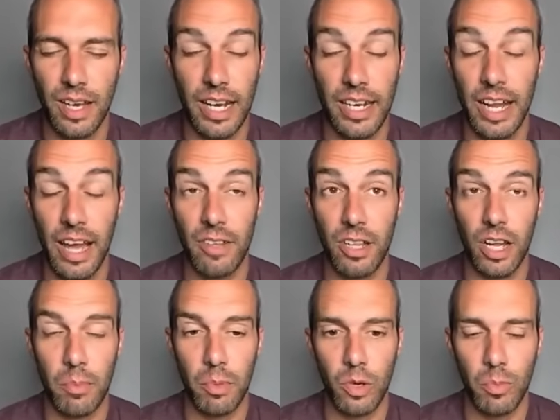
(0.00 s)
I didn't have a
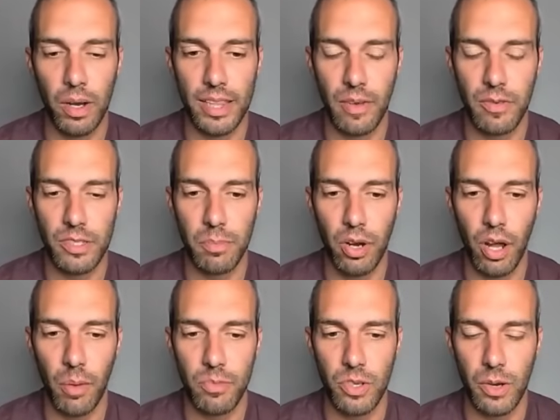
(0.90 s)
lot of Pokemon. That was the
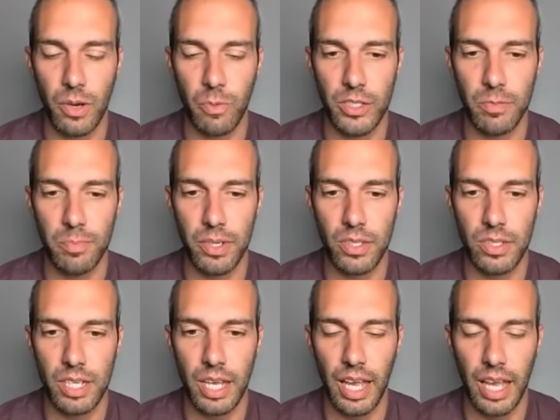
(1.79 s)
problem. So I rage
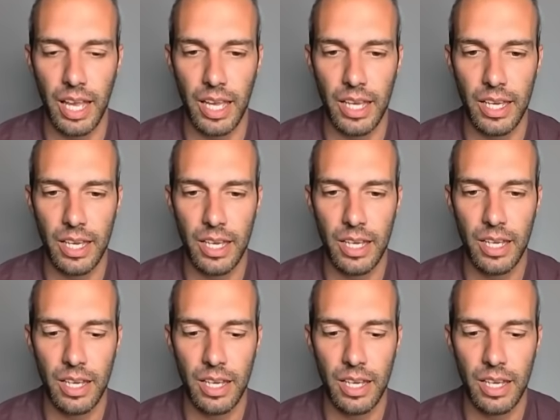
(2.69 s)
built a